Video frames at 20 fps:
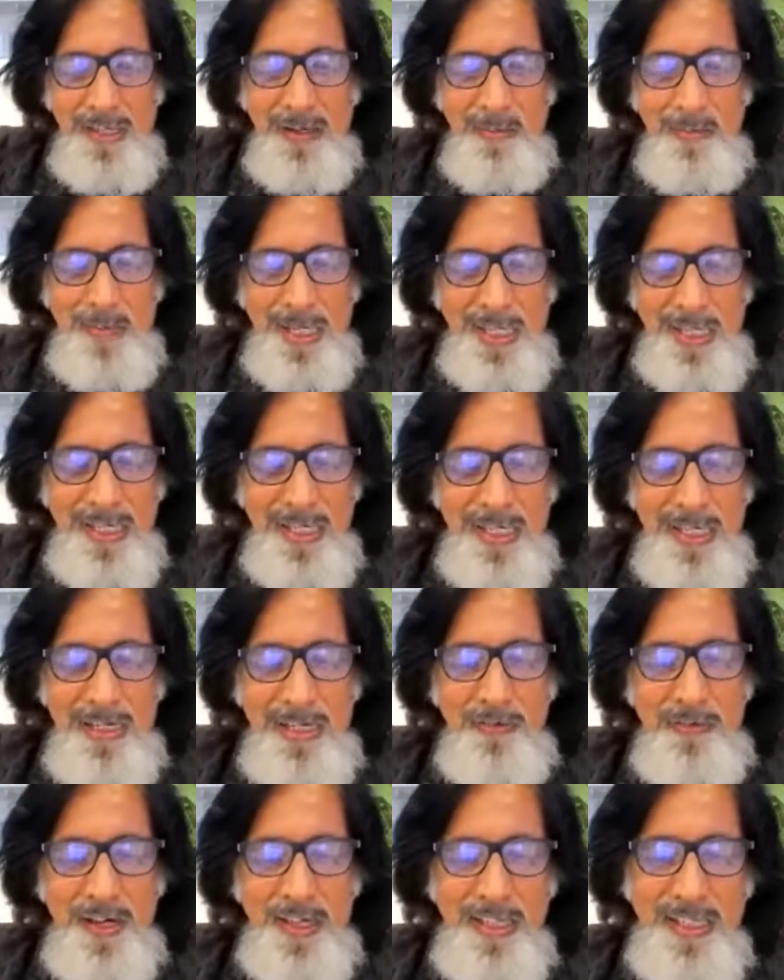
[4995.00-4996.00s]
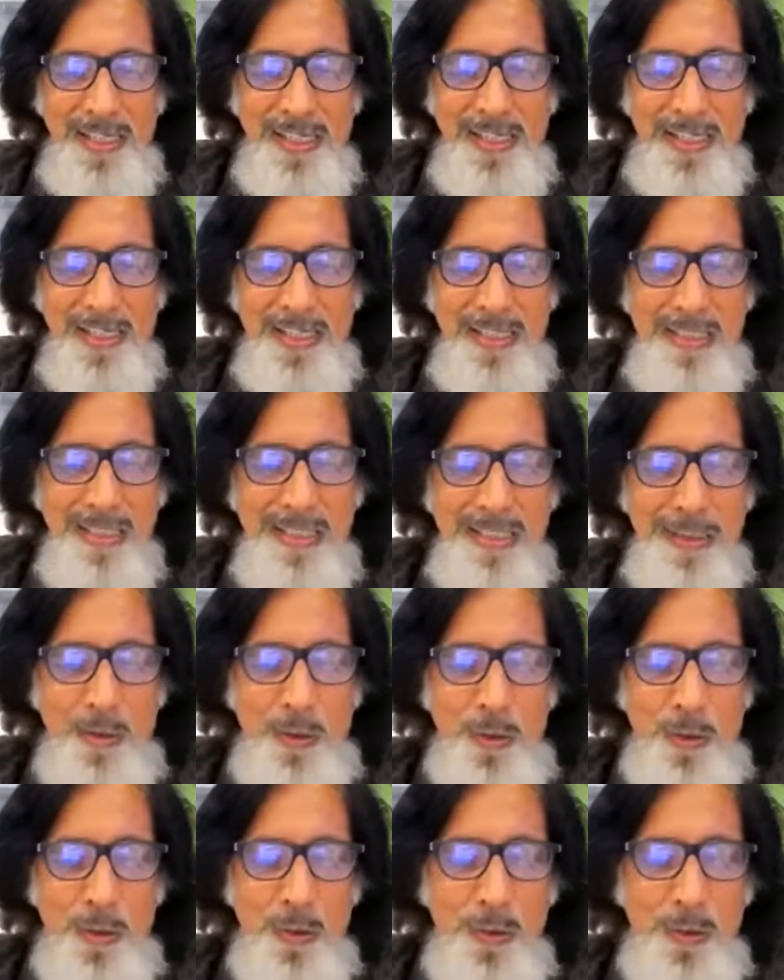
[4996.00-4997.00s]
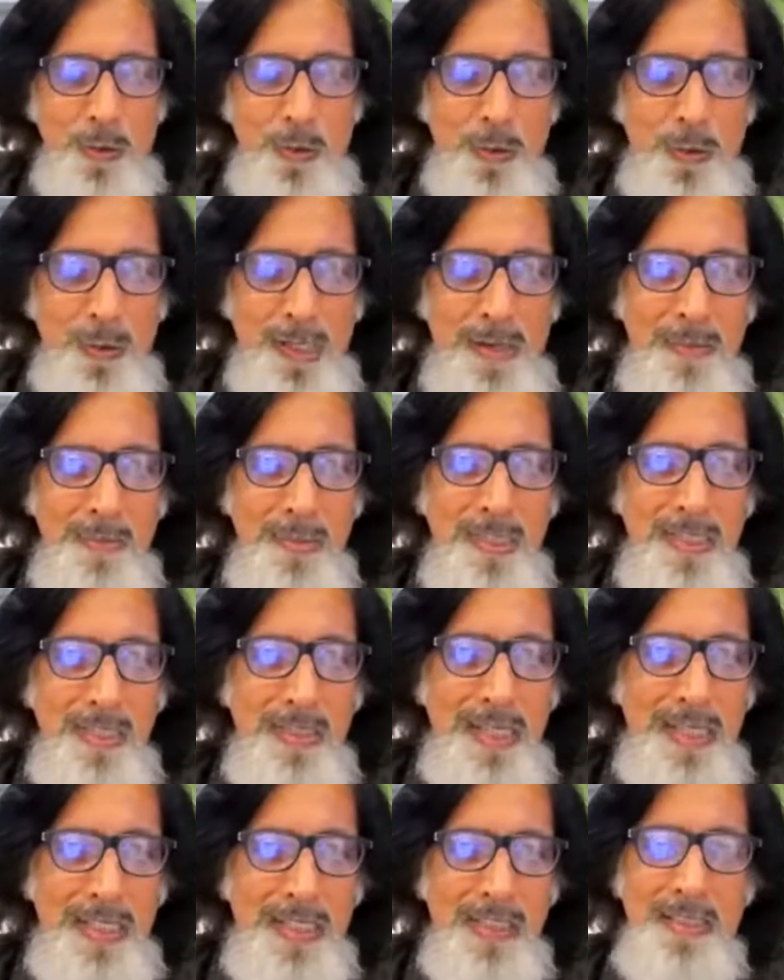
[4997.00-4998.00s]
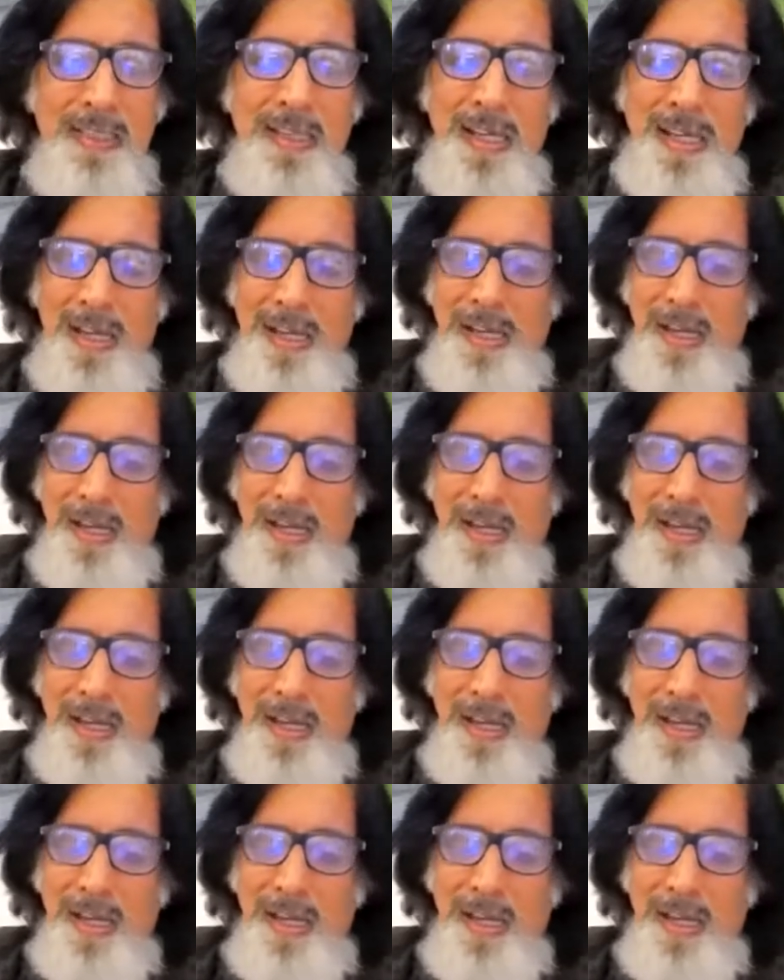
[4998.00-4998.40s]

mother and father, it is a guru who comes next.